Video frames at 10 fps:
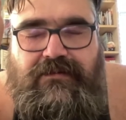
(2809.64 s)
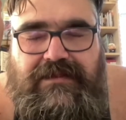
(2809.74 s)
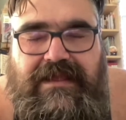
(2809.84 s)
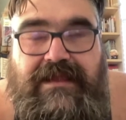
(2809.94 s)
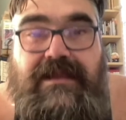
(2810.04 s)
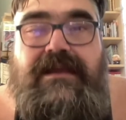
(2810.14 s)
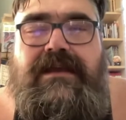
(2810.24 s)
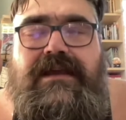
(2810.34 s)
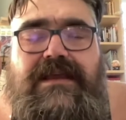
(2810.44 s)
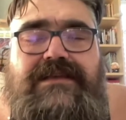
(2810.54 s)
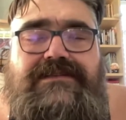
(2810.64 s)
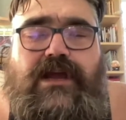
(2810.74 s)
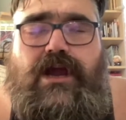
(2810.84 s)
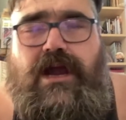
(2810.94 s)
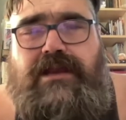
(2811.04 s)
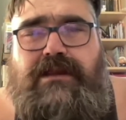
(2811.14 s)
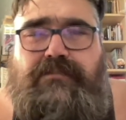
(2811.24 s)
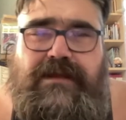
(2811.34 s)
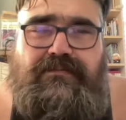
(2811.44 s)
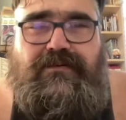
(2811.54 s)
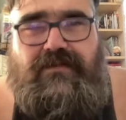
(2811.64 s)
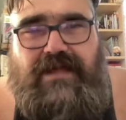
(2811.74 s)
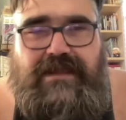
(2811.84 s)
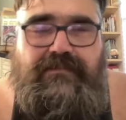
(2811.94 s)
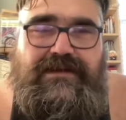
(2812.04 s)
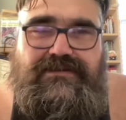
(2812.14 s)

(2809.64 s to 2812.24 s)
think he's like, I need people to like me,